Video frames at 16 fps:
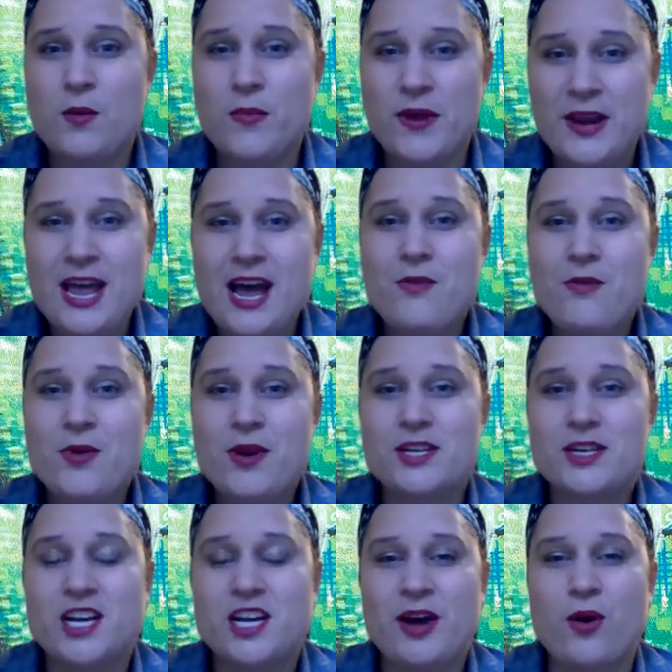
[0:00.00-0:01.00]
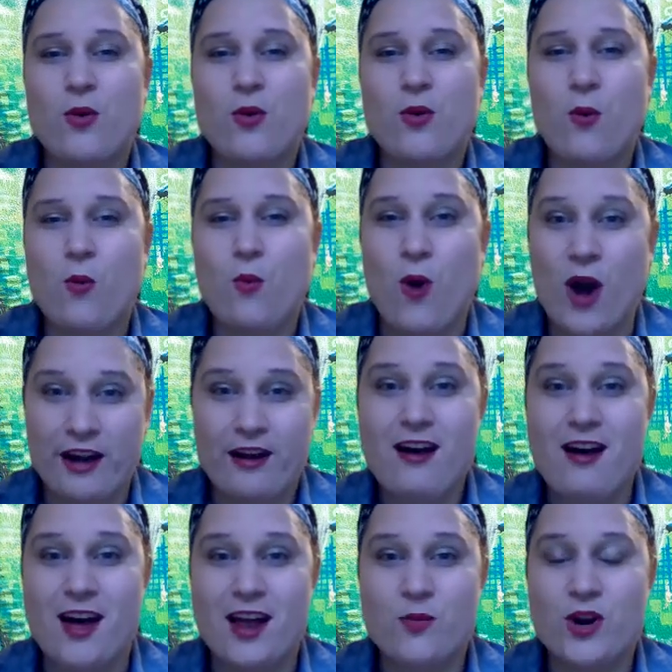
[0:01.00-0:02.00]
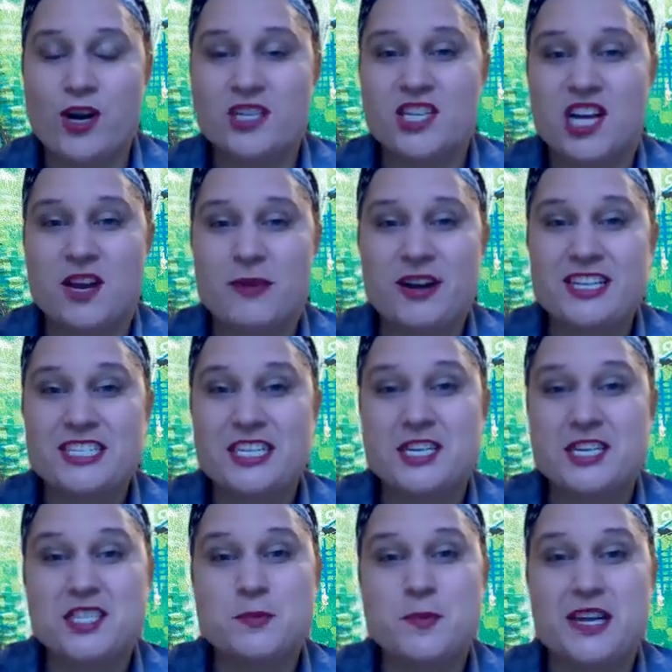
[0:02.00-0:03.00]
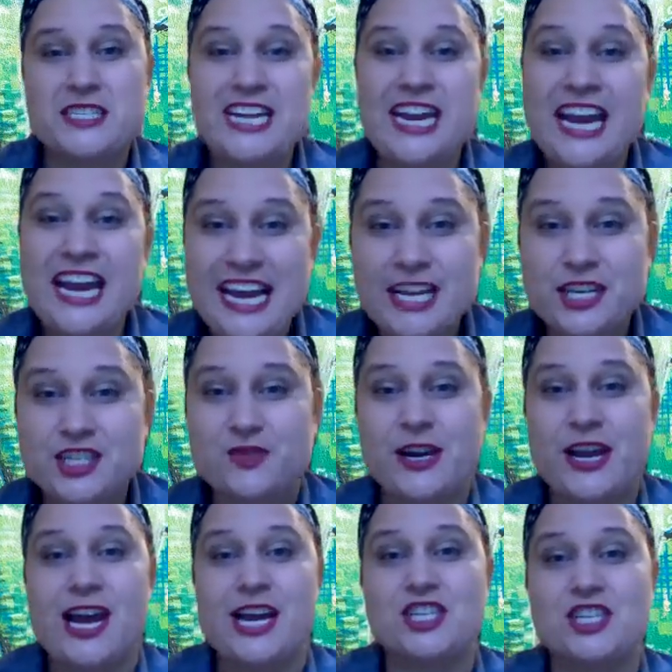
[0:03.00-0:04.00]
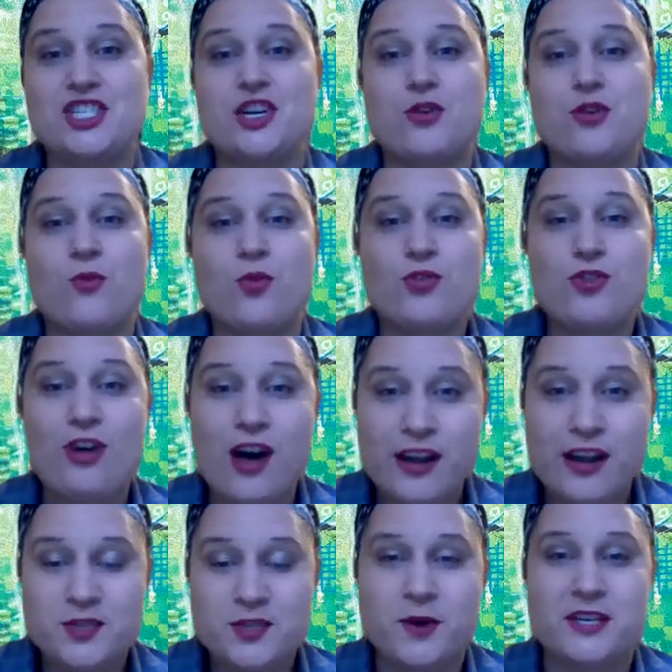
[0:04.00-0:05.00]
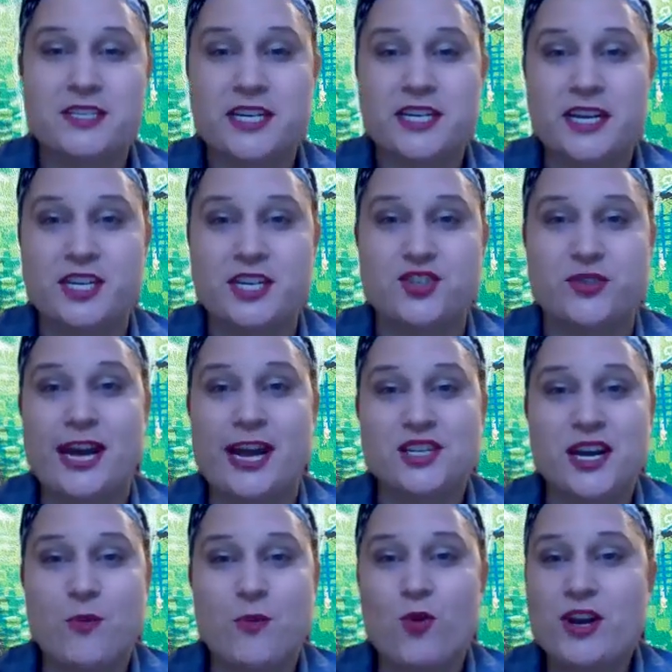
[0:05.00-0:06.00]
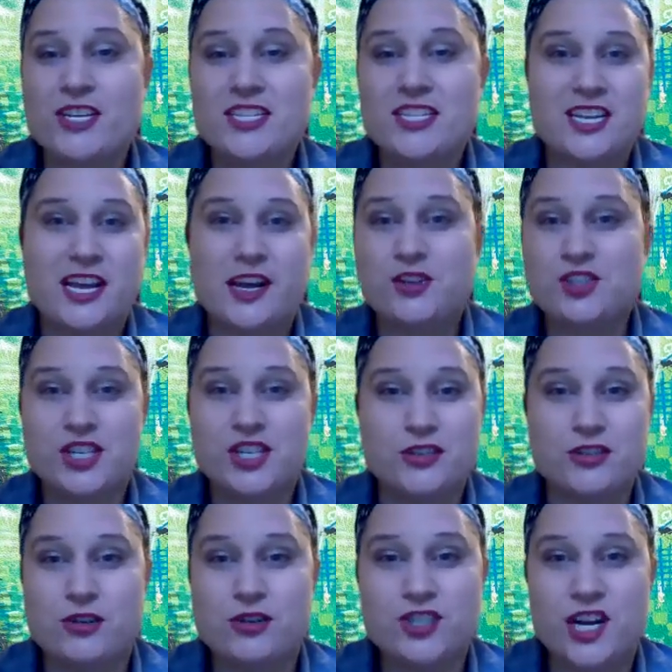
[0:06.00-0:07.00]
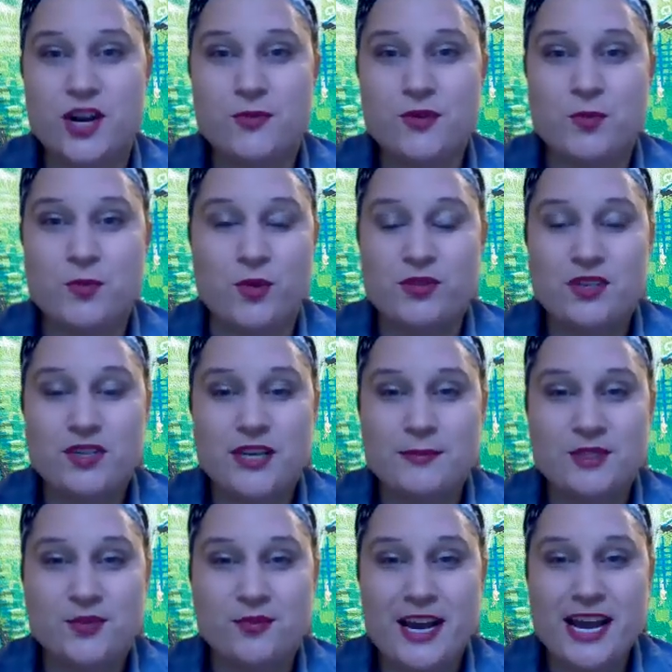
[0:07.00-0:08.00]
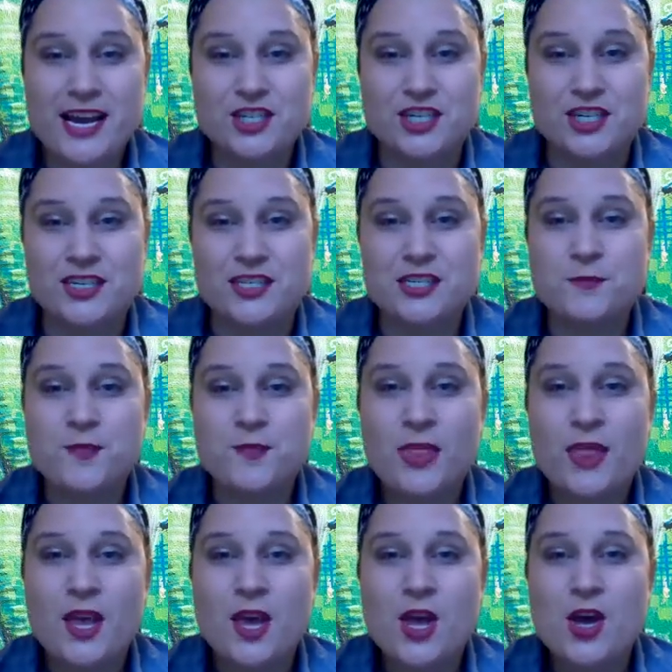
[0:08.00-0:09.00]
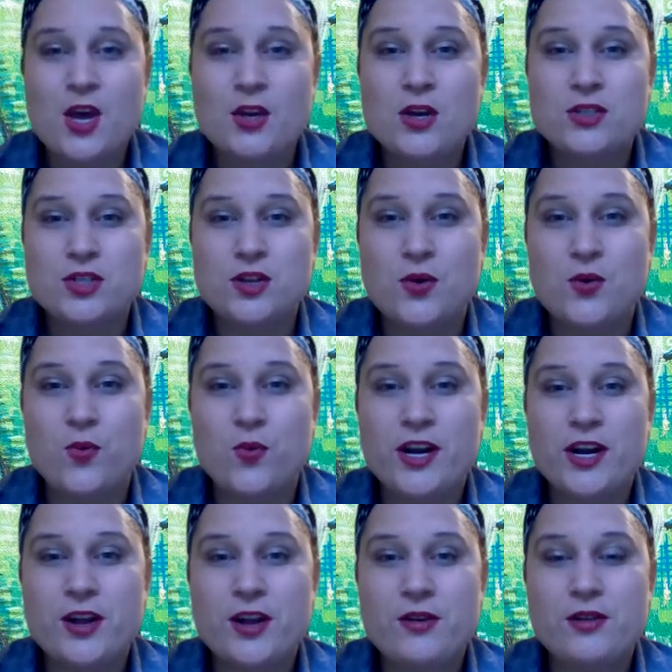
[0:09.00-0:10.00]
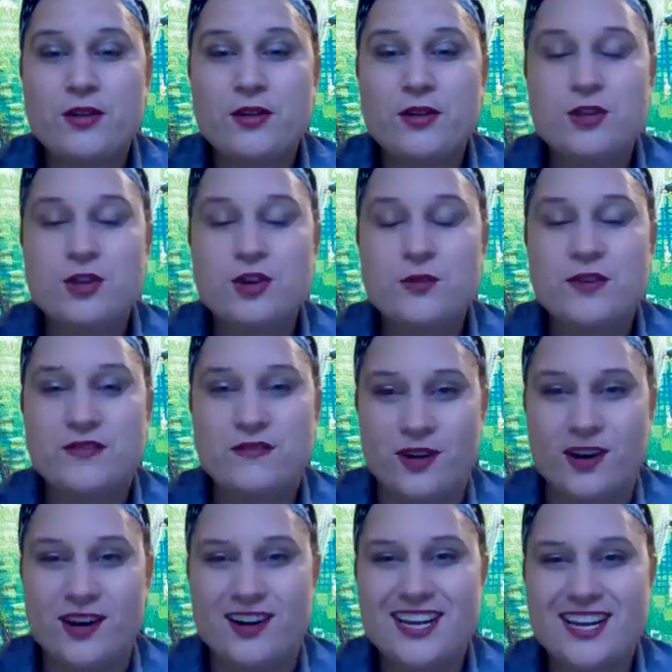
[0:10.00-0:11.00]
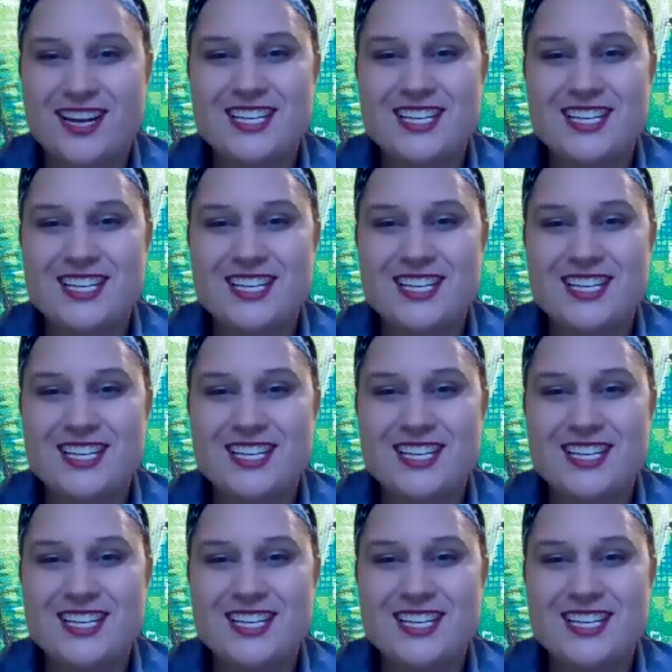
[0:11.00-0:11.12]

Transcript: But now we're going to talk about why not. We're going to talk about, is it a spontaneous reaction or not a spontaneous reaction, and what is the energy associated with both types of reactions? So we're going to go a little bit further.